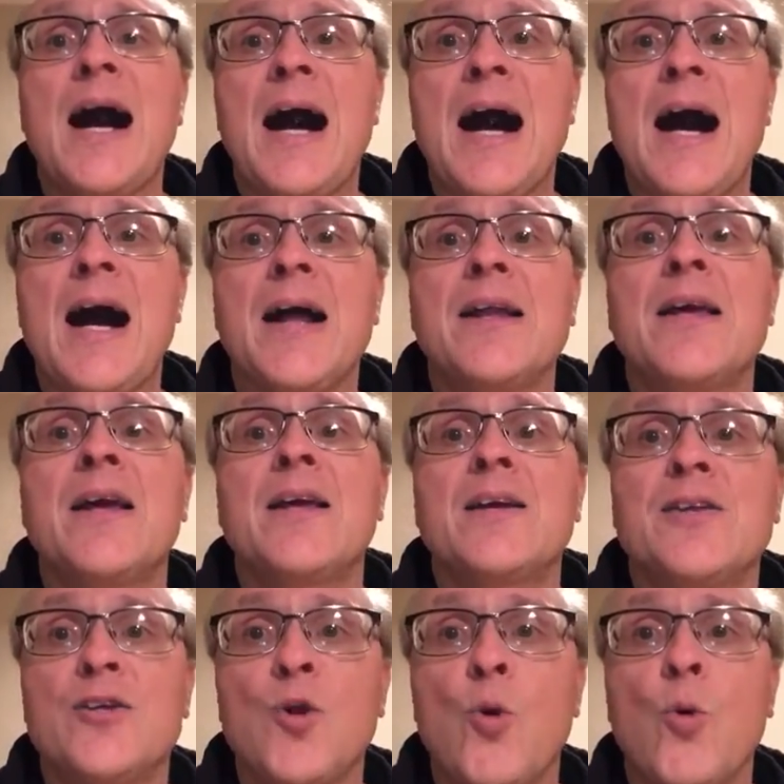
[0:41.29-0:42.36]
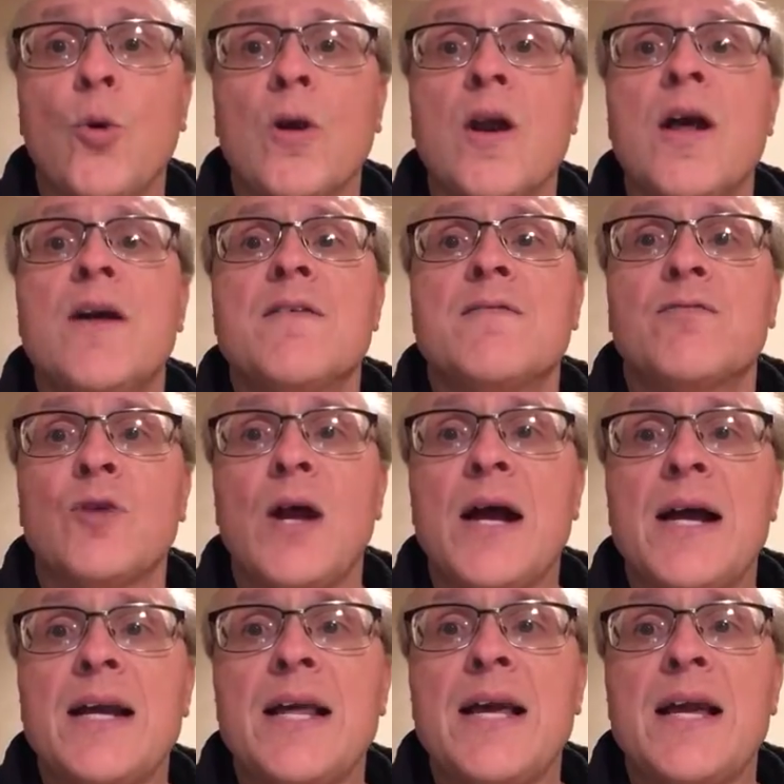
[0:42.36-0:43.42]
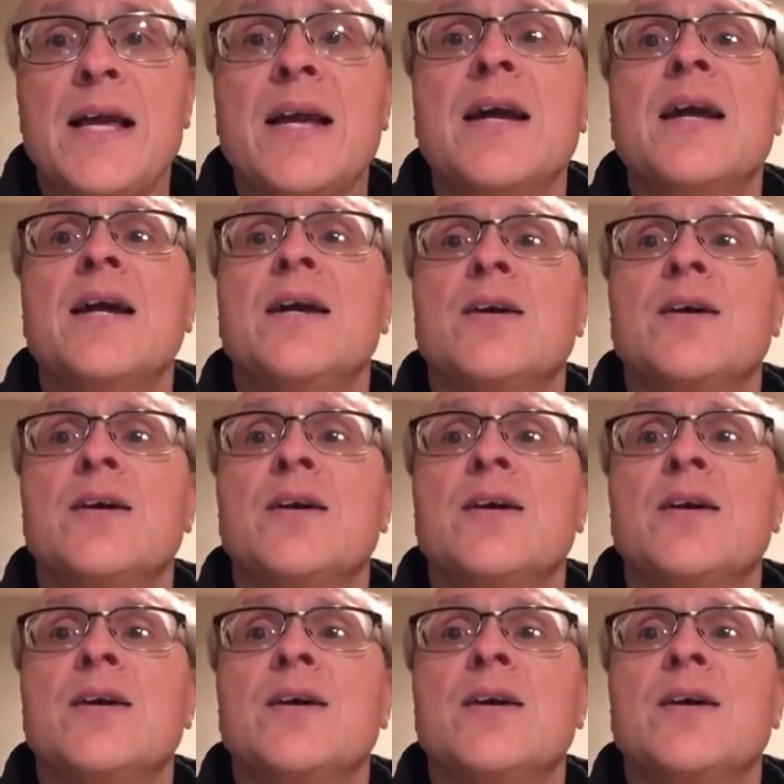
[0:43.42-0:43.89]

on your Friday.